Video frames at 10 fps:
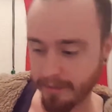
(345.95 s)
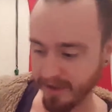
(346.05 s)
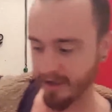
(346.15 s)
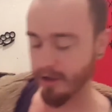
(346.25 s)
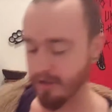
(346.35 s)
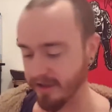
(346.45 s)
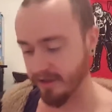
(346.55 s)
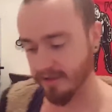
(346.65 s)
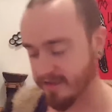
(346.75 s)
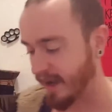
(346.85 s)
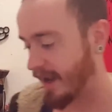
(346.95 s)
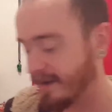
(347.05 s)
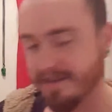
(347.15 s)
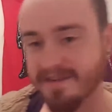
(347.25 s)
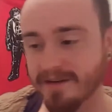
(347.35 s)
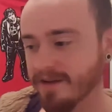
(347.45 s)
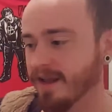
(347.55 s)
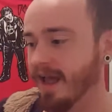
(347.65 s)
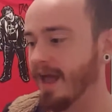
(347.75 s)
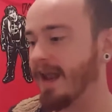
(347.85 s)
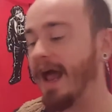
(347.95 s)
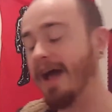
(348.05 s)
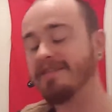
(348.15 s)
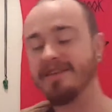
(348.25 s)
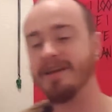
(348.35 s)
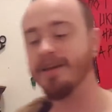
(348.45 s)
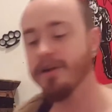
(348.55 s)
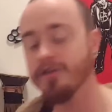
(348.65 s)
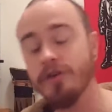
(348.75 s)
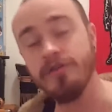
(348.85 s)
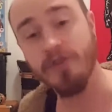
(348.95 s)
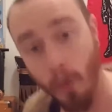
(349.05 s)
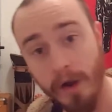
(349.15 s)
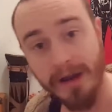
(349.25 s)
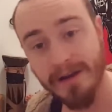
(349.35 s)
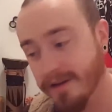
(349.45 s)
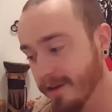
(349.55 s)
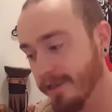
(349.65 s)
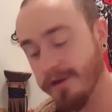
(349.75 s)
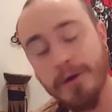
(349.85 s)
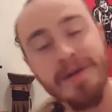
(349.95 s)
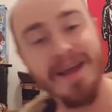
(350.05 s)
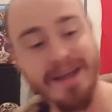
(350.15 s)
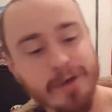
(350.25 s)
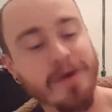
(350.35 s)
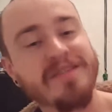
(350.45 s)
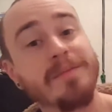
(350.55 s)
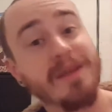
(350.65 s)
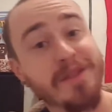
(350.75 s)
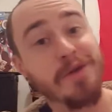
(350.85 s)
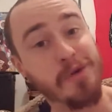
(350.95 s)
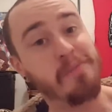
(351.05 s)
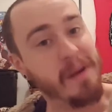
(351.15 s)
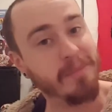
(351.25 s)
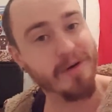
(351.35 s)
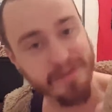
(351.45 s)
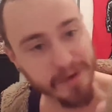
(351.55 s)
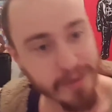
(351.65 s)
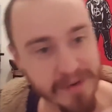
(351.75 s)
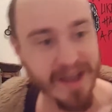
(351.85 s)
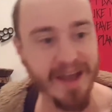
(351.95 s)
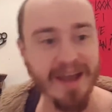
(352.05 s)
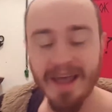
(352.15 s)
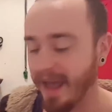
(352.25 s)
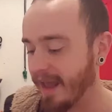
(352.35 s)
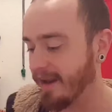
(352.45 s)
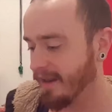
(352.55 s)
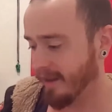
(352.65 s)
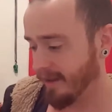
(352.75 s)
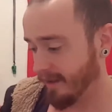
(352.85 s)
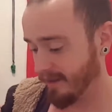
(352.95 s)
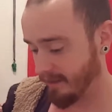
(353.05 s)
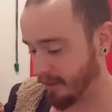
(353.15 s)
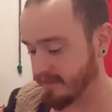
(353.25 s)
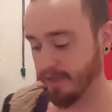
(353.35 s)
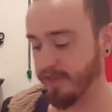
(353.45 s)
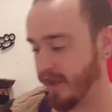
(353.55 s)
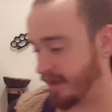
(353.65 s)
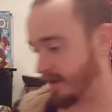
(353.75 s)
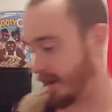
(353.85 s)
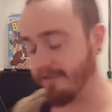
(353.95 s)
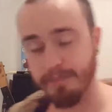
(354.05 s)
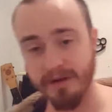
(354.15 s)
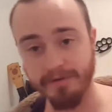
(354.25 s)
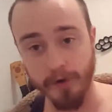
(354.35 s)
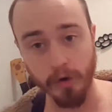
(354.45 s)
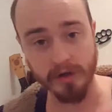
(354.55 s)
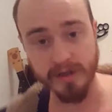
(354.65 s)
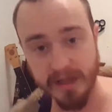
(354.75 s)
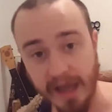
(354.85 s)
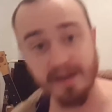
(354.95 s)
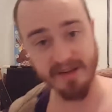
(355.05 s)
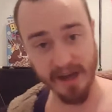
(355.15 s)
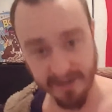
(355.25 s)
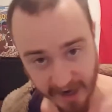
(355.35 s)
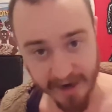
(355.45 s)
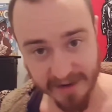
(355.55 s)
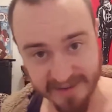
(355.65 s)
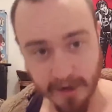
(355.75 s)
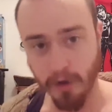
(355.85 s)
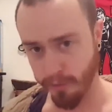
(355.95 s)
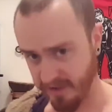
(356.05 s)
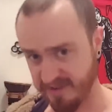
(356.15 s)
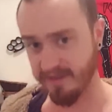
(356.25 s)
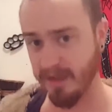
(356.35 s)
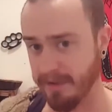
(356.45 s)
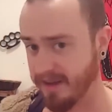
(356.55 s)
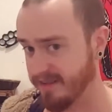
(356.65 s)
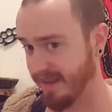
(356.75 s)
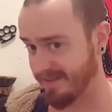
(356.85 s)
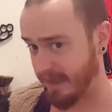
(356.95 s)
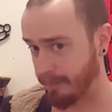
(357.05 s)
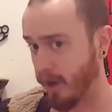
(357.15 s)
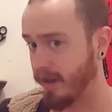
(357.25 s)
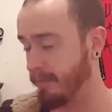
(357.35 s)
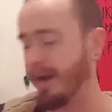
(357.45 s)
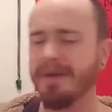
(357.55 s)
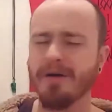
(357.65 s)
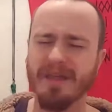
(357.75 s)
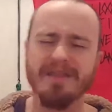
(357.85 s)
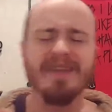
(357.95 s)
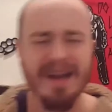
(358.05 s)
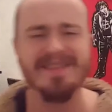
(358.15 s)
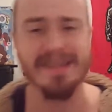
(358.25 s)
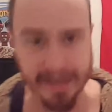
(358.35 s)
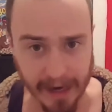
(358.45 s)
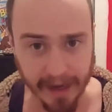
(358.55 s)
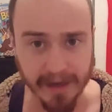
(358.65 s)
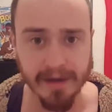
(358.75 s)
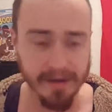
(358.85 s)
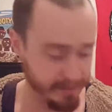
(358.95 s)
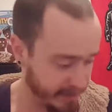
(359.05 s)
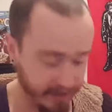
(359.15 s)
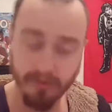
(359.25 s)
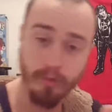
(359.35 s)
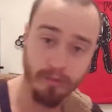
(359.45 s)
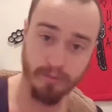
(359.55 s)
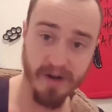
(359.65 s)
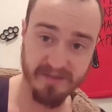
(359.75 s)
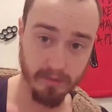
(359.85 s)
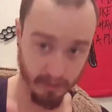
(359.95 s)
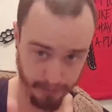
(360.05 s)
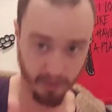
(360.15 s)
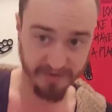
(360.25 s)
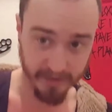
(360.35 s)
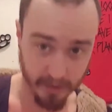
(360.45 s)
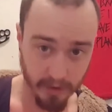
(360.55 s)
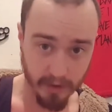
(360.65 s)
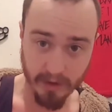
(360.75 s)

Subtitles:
being all heel Titus and asking to join the New Day. He wants to be the new member of the New Day. And here's the thing, I've been vocally anti-Titus recently because as they brought him back, I mean, okay, Titus the guy, the actual wrestler, the person,